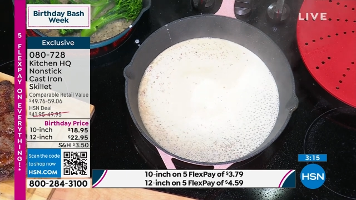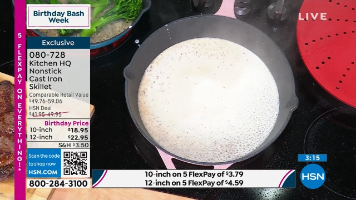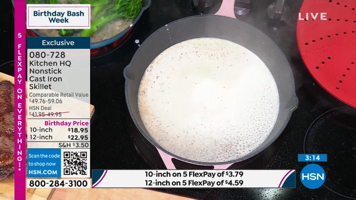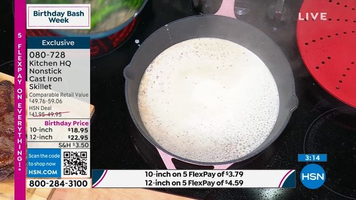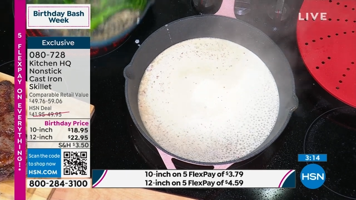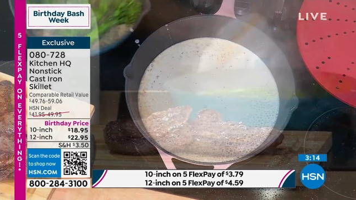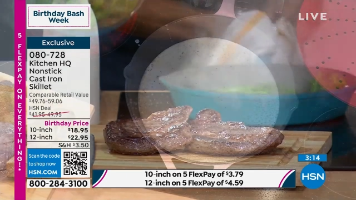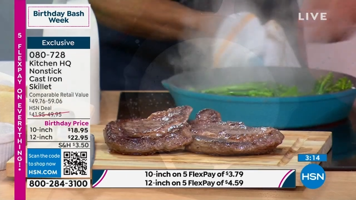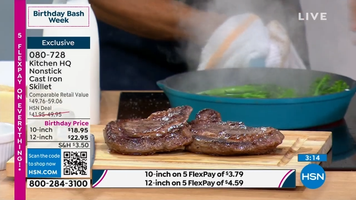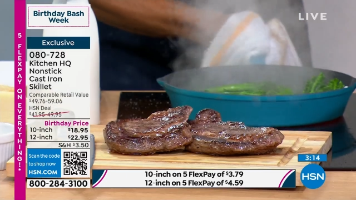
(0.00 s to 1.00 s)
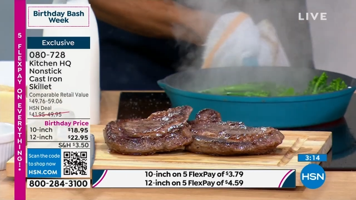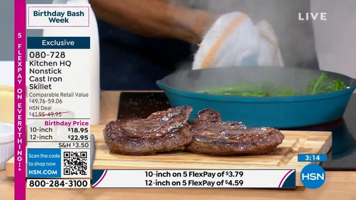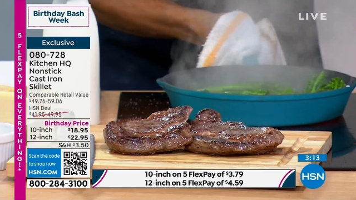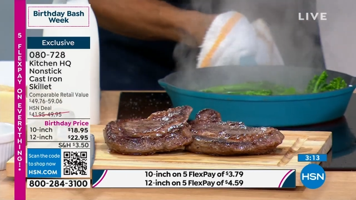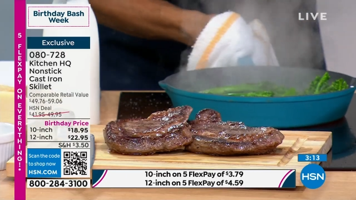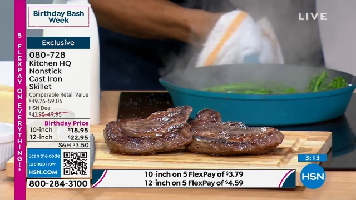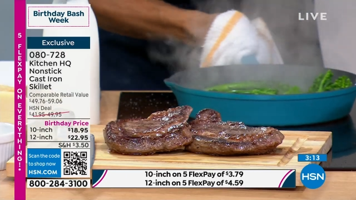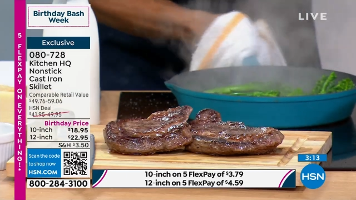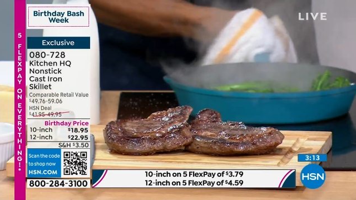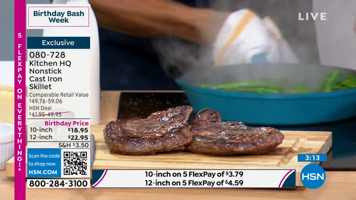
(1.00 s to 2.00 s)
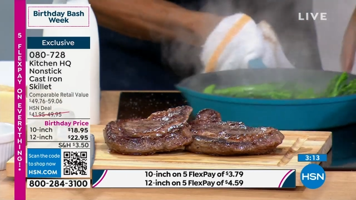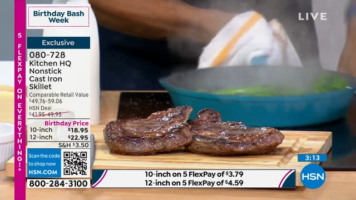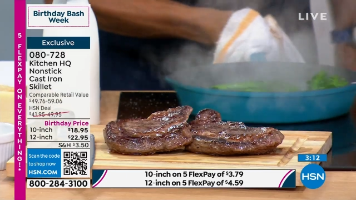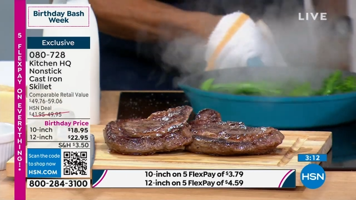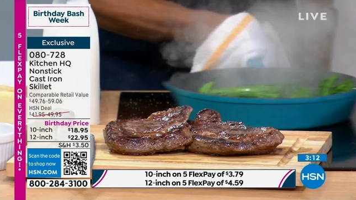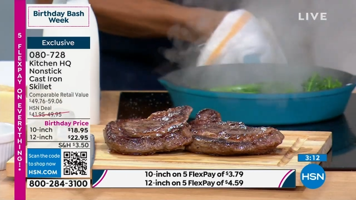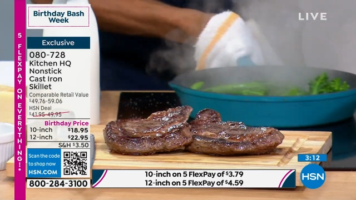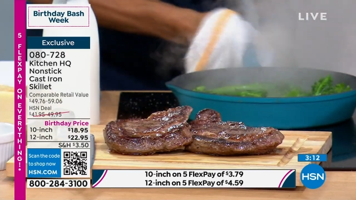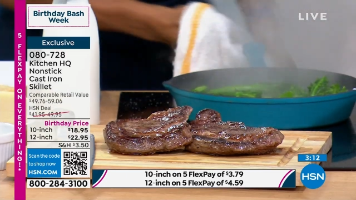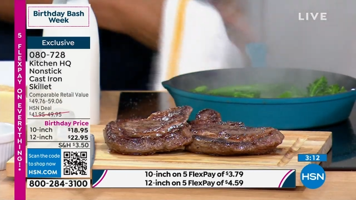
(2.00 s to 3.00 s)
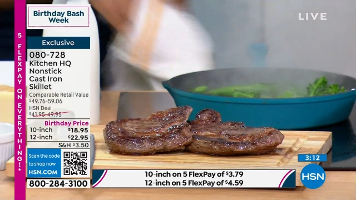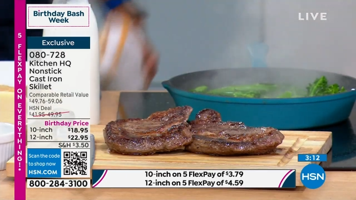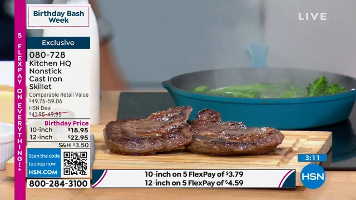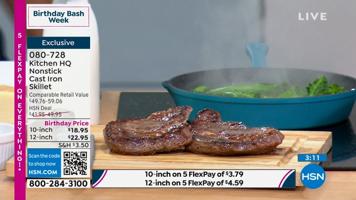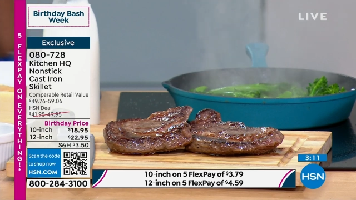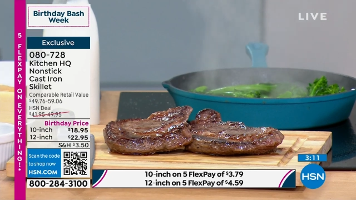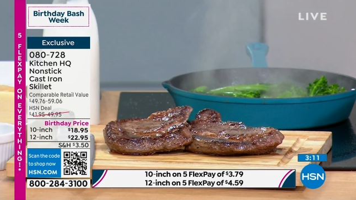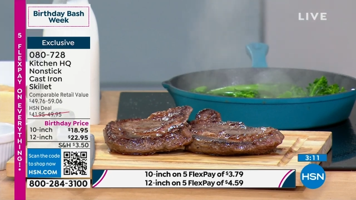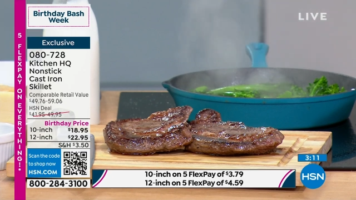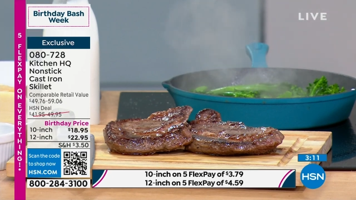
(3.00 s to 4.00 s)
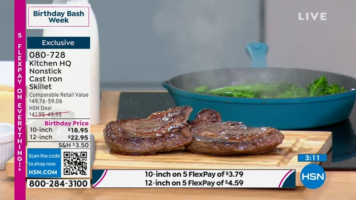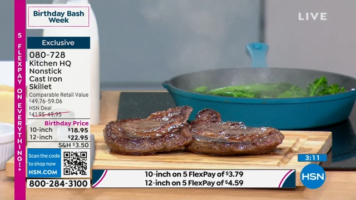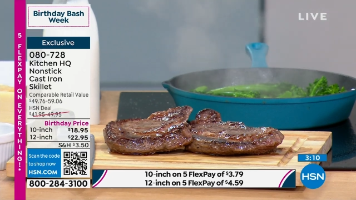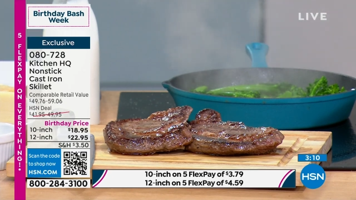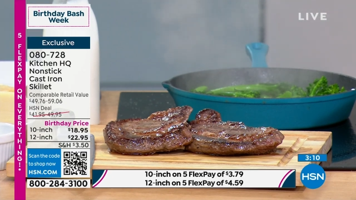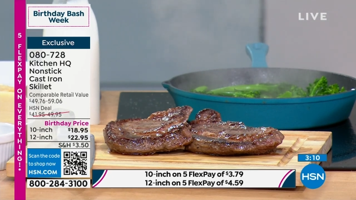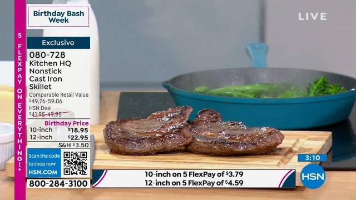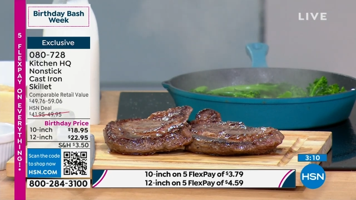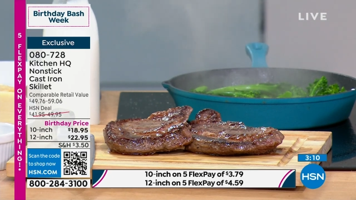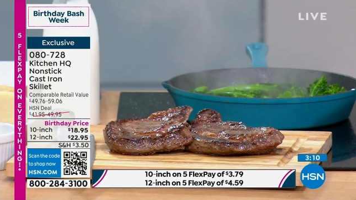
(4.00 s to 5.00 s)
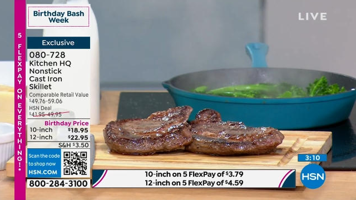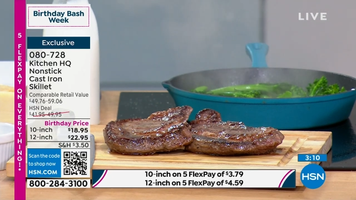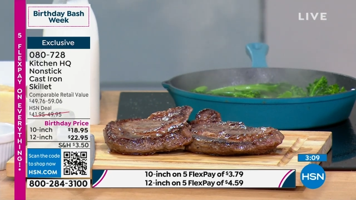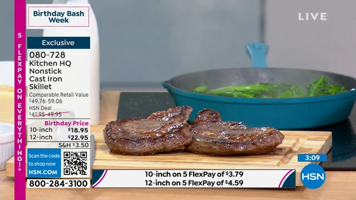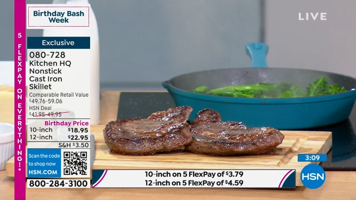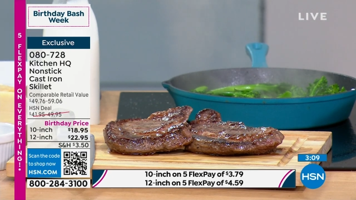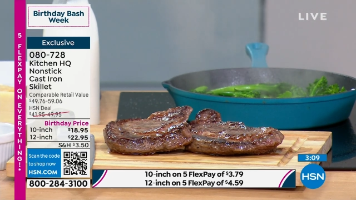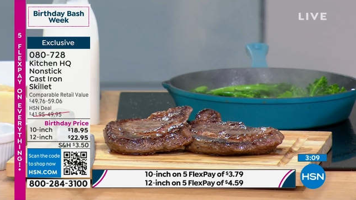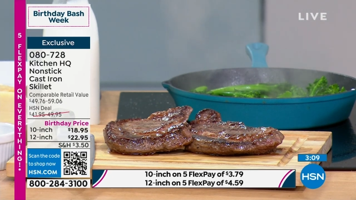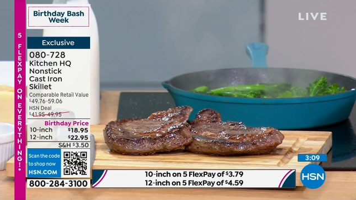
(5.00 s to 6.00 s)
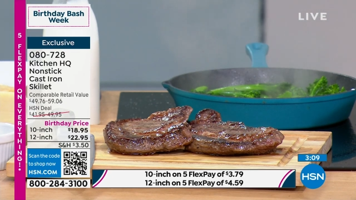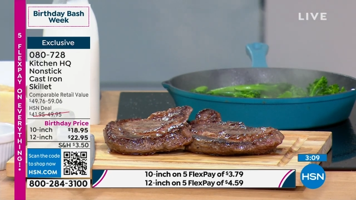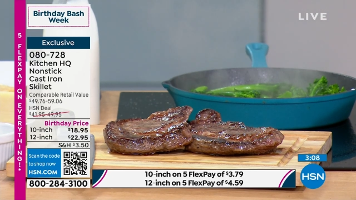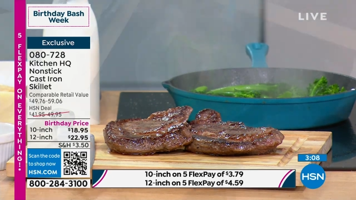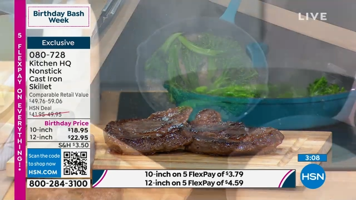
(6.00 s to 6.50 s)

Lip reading: [unreadable: no face in view]